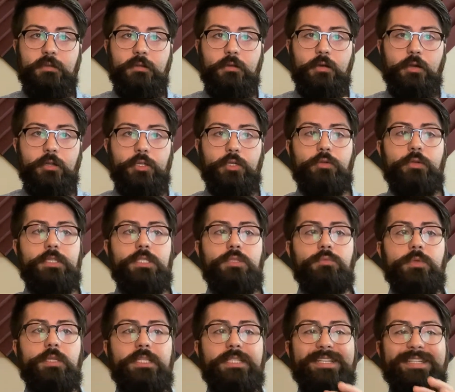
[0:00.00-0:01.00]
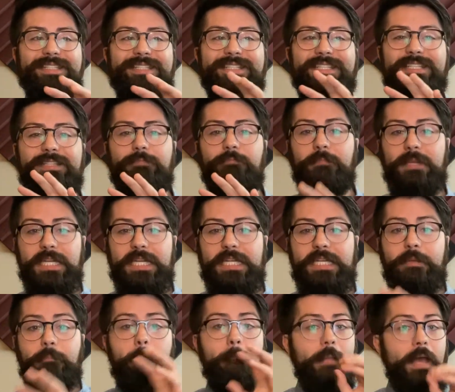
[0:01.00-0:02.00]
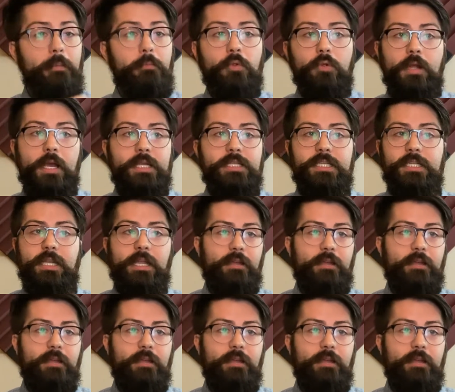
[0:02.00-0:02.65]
on your instrument doesn't mean memorizing